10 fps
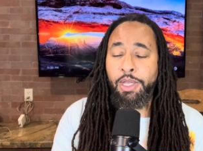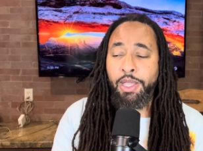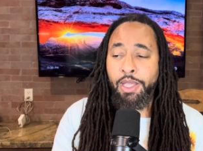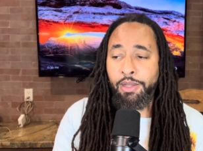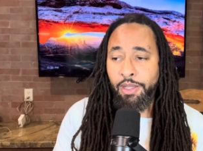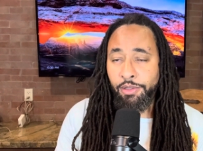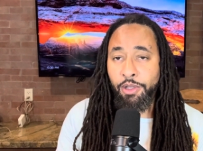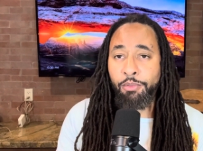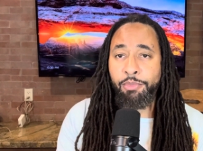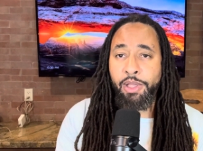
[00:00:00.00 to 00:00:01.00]
and then
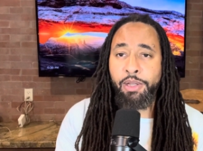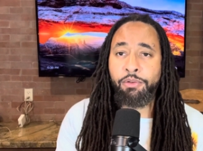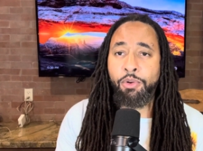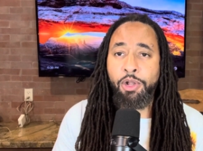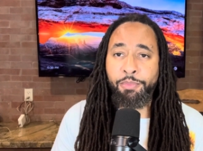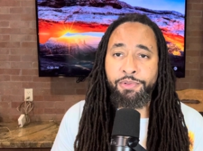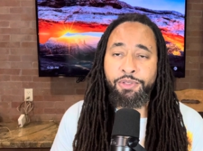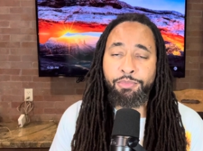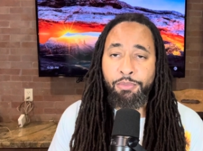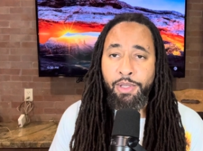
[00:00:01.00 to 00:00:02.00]
young men growing up
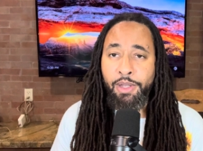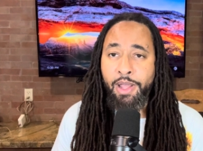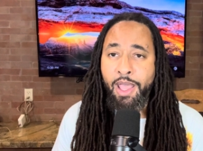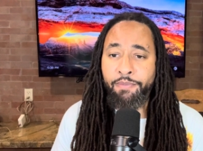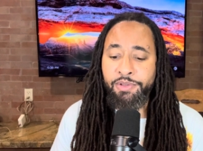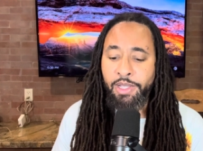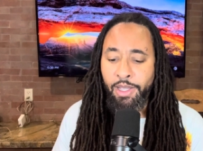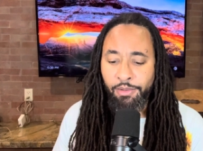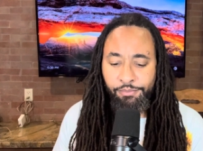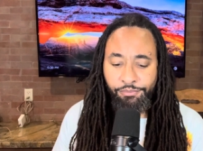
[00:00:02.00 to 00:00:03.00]
into be men have is
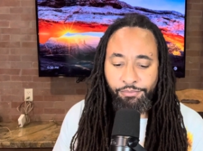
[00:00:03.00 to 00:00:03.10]
that